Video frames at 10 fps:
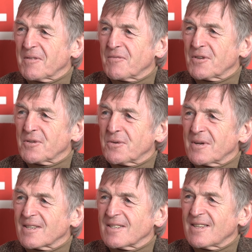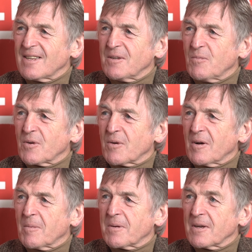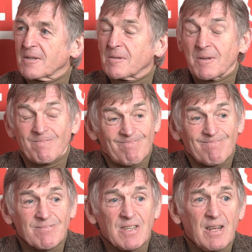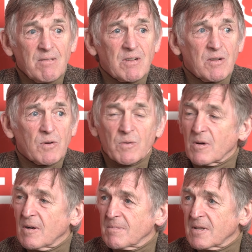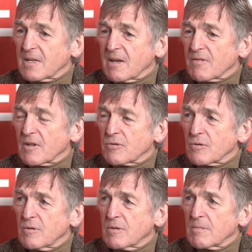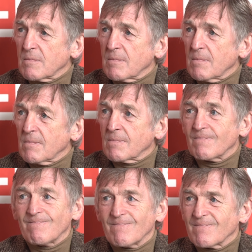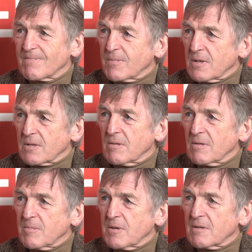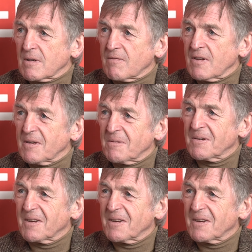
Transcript: We've got the 2 Argentinian World Cup players. Well, they did win the World Cup, deservedly so, but they still get beat 7-0.